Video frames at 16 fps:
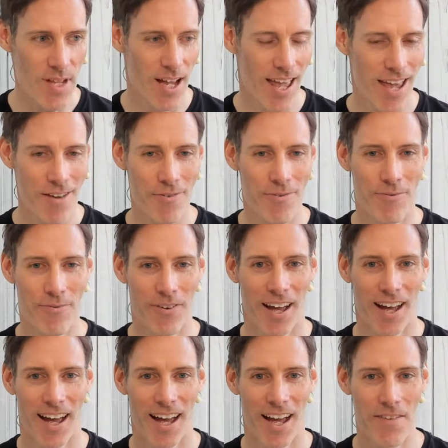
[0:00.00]
if
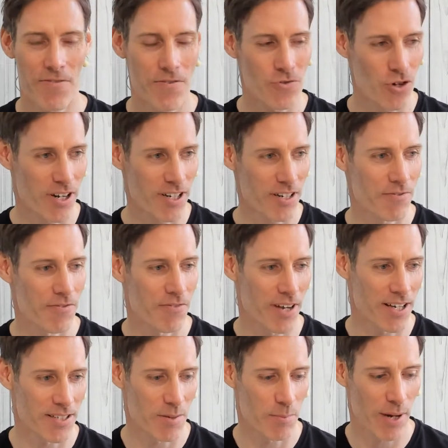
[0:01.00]
you've tried different
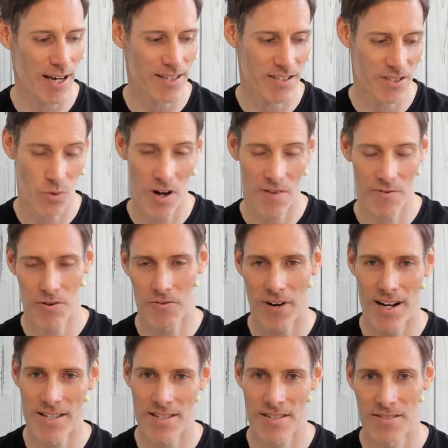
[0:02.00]
things in the past, it's worked for your
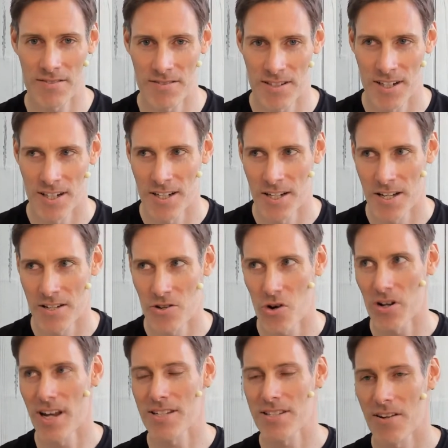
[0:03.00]
friends and
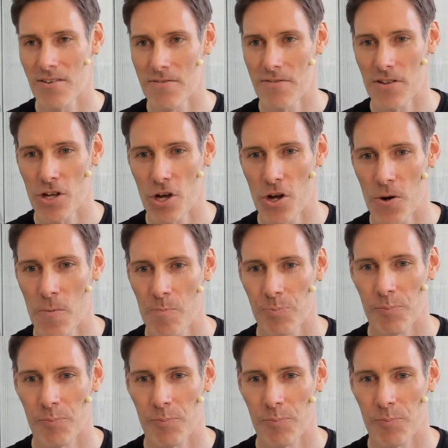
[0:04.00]
not necessarily for you.